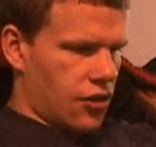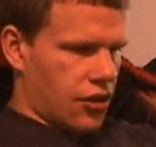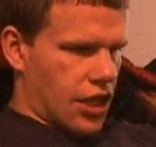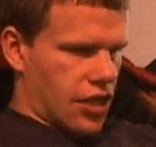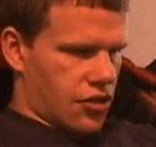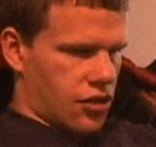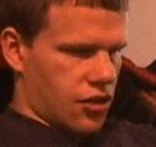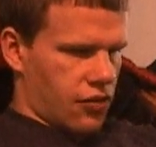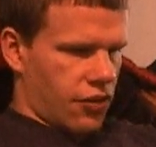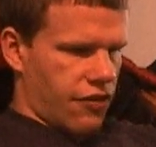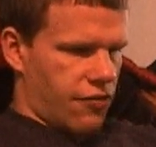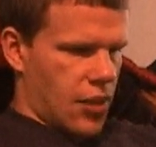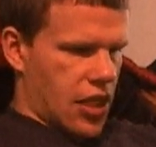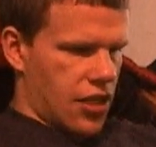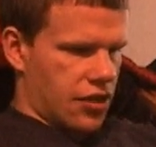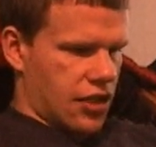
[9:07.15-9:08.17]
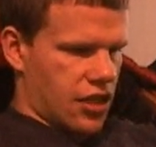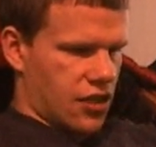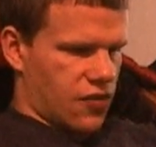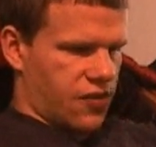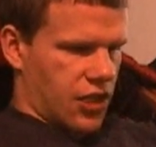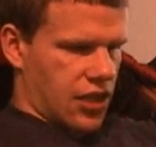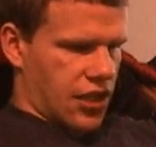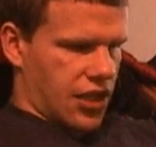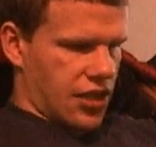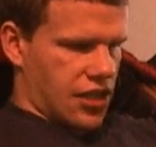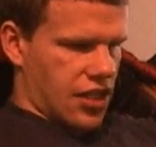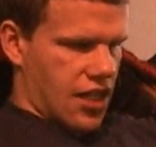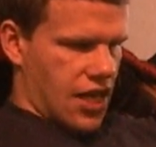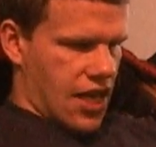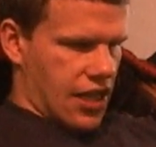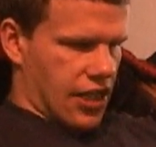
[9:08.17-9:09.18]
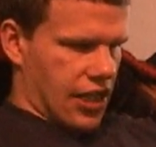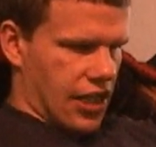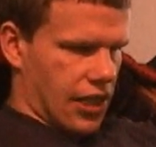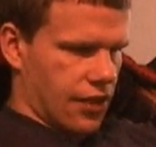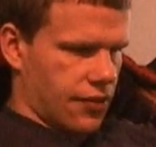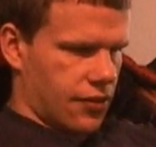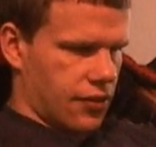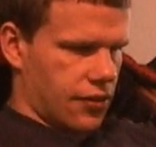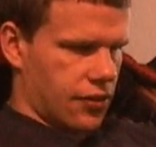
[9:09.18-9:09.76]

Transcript: Okay, so we've made it this far into the editing.